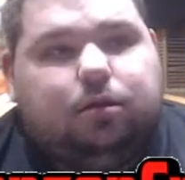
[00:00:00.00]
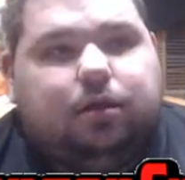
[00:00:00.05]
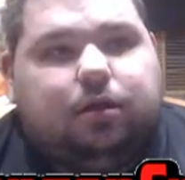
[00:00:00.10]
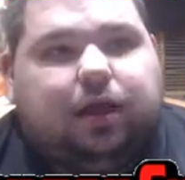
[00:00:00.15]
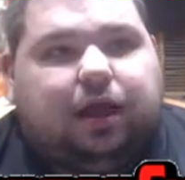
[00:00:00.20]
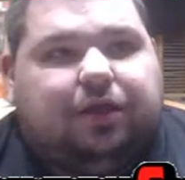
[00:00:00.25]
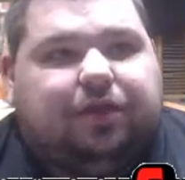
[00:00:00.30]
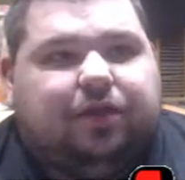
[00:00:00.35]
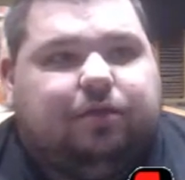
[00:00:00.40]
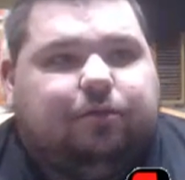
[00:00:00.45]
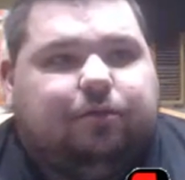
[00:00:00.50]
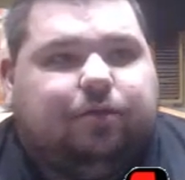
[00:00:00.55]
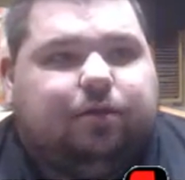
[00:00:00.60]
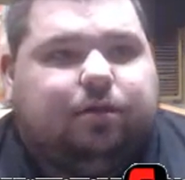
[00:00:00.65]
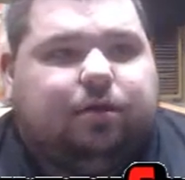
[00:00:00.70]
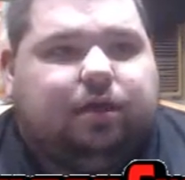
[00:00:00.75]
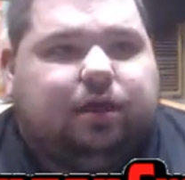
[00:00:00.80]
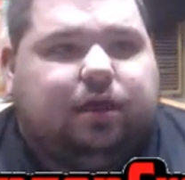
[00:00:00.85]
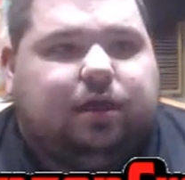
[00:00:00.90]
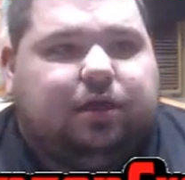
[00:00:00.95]
I think
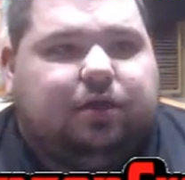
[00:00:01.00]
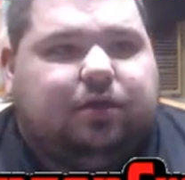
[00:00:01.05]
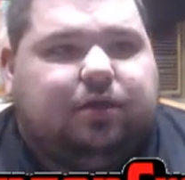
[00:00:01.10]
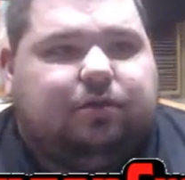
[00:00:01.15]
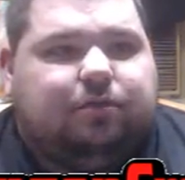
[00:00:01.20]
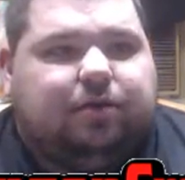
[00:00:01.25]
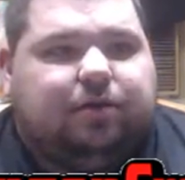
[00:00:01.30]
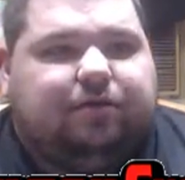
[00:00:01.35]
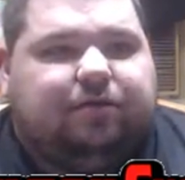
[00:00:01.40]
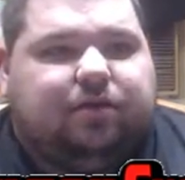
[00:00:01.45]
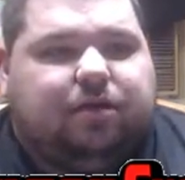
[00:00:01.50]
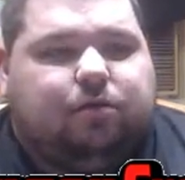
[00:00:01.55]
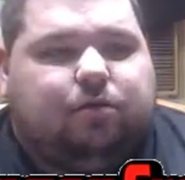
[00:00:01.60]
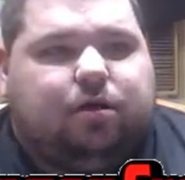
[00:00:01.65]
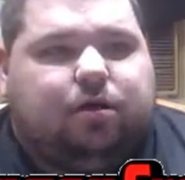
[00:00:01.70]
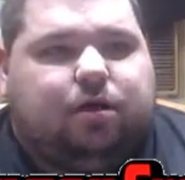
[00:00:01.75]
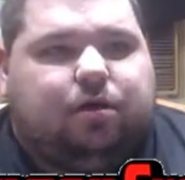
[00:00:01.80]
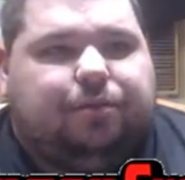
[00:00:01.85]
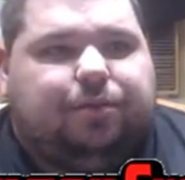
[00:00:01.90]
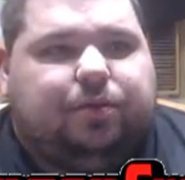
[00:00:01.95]
we have to go
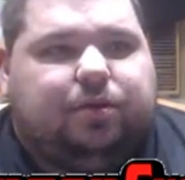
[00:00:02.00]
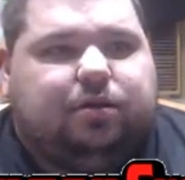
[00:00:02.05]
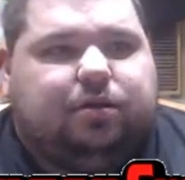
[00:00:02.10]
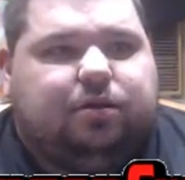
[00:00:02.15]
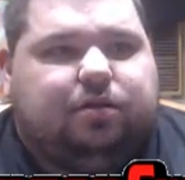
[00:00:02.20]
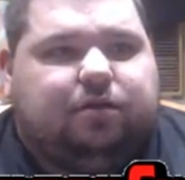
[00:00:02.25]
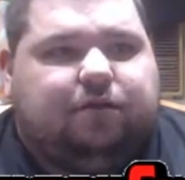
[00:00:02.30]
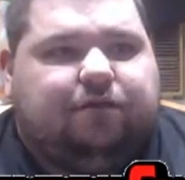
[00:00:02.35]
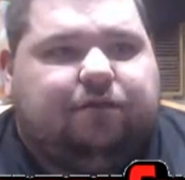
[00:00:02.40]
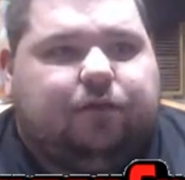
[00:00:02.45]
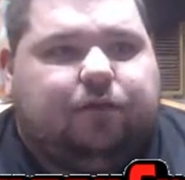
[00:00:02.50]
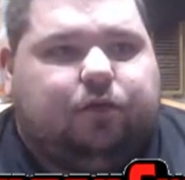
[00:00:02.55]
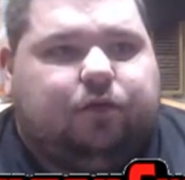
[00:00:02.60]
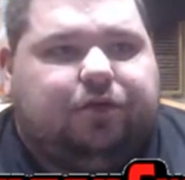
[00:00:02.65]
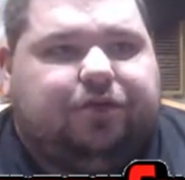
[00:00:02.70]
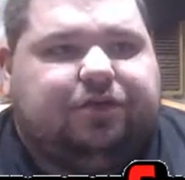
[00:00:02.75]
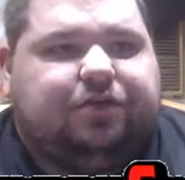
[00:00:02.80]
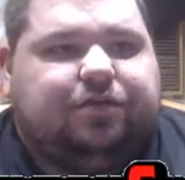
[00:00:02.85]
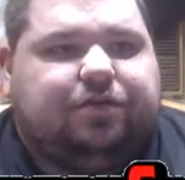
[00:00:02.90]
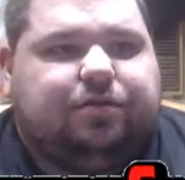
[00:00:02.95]
up into the
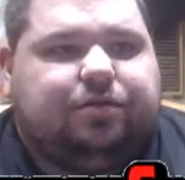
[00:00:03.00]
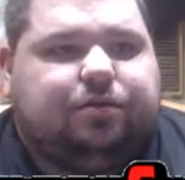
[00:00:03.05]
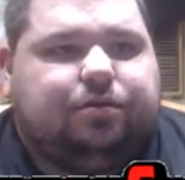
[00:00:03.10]
forest.